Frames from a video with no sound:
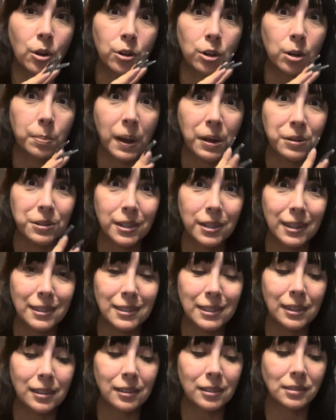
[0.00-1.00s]
you're about to get
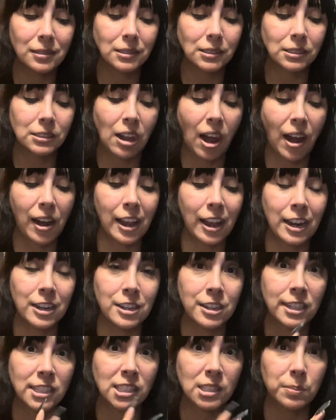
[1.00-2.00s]
tingles.
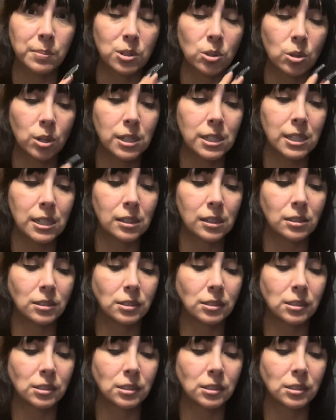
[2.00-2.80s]
Anticipatory tingles.